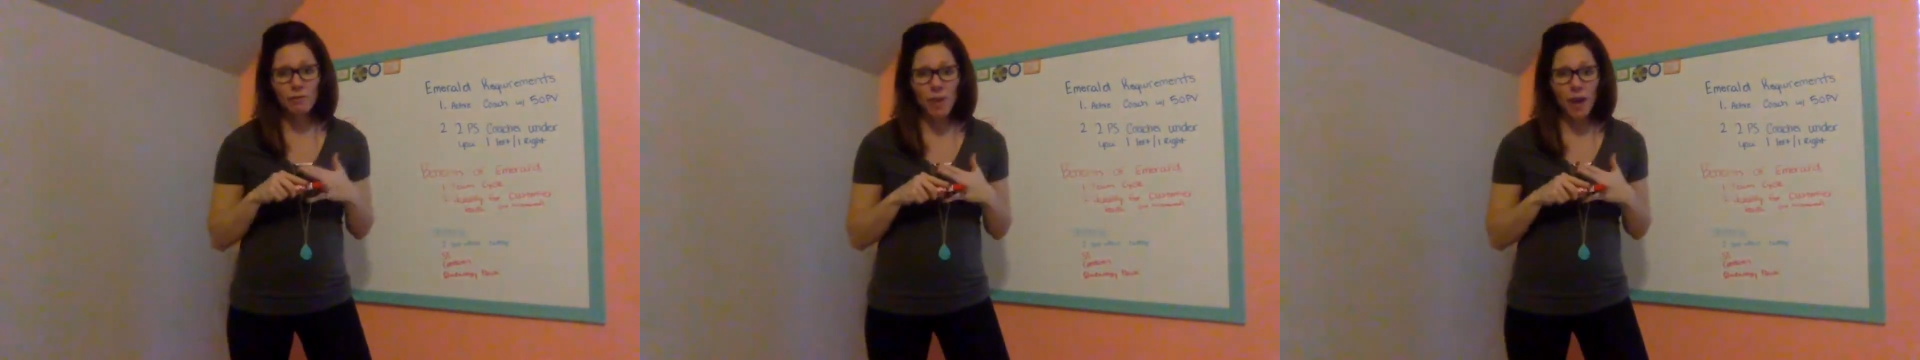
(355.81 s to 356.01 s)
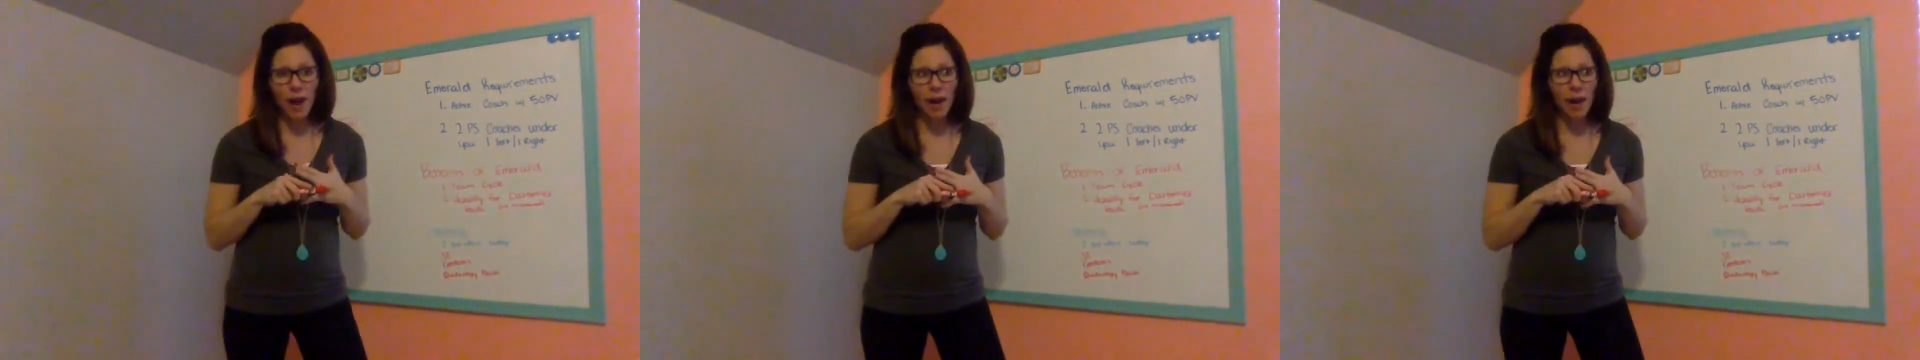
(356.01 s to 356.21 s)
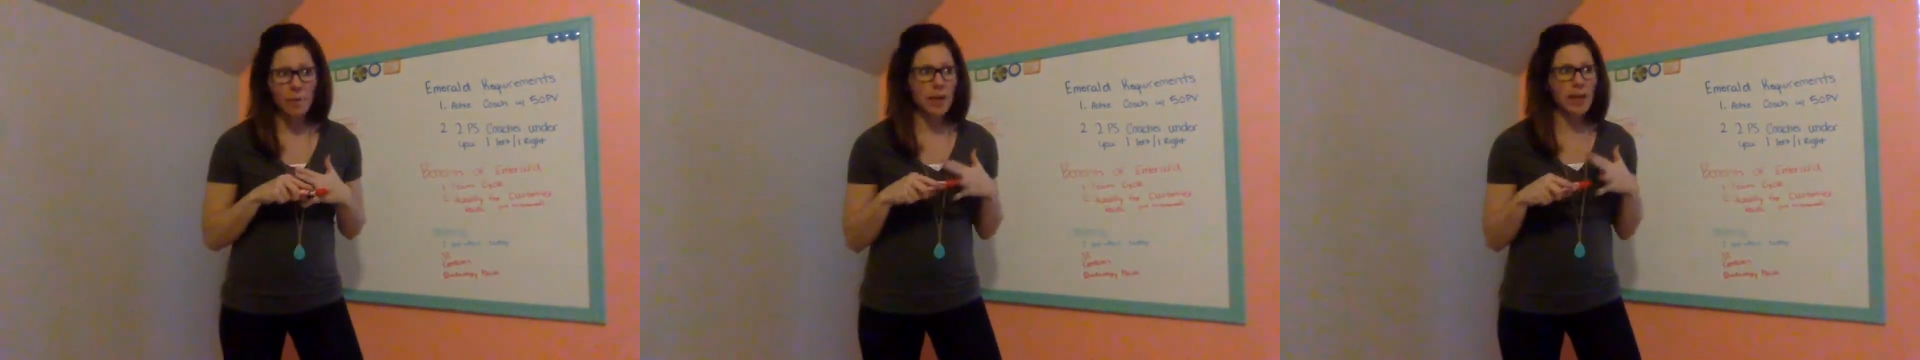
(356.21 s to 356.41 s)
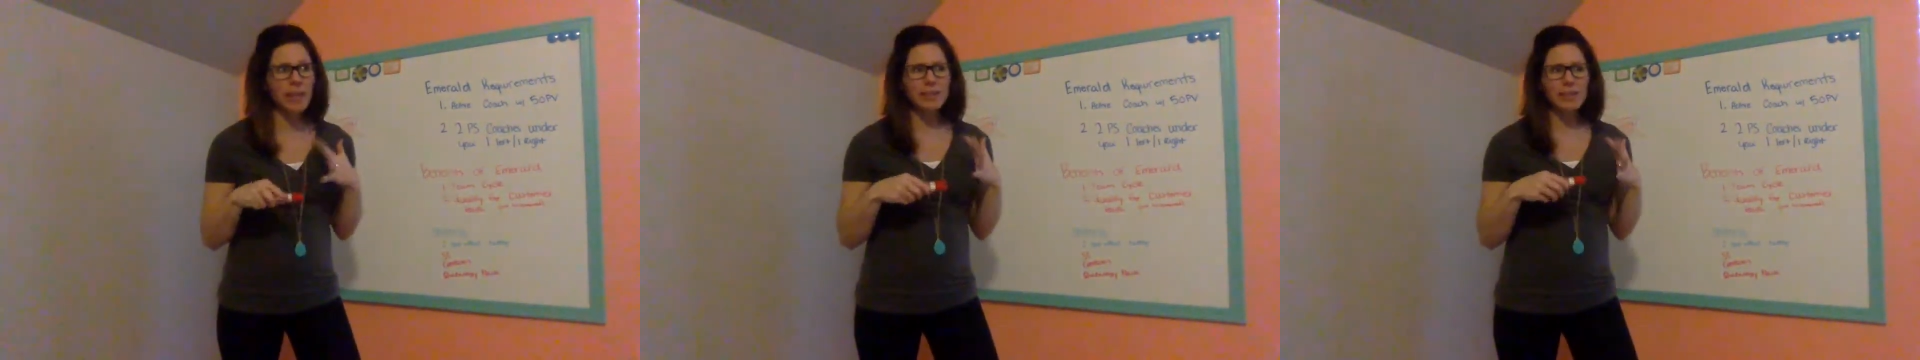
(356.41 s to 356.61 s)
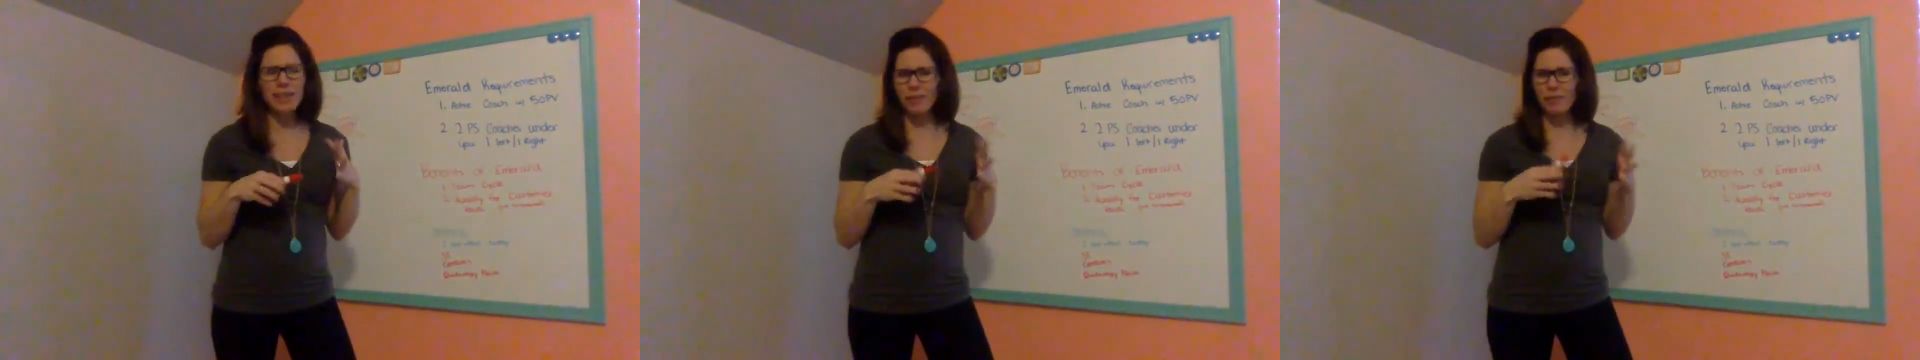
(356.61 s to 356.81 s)
and
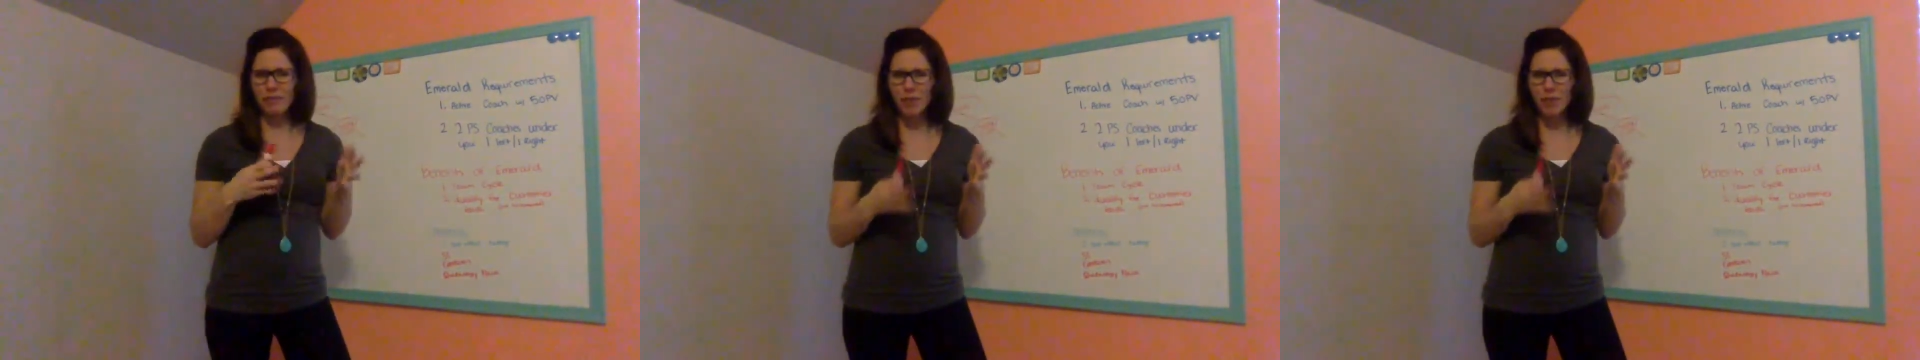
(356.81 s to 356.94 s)
it's like